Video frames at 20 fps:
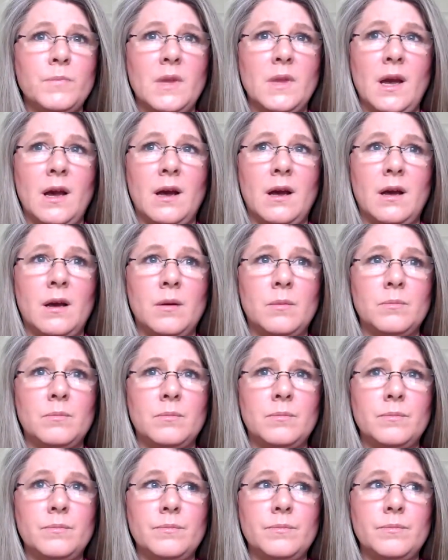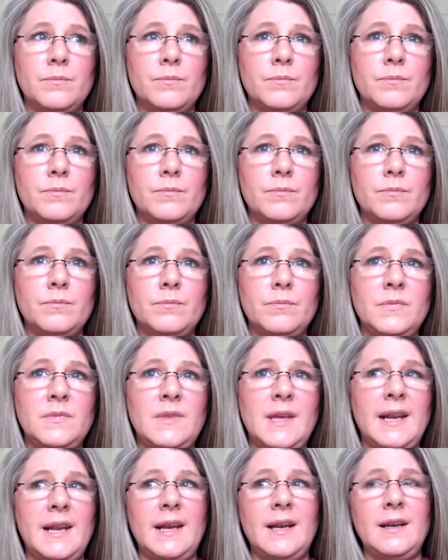um,
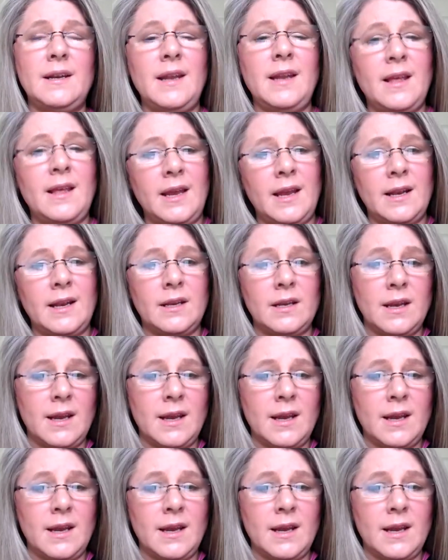that it, it,